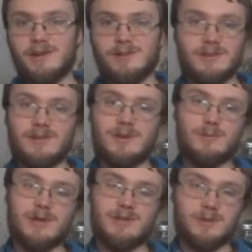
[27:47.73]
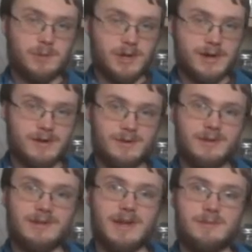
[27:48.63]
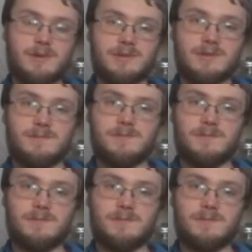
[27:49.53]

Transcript: is in some way superior to its neighbors.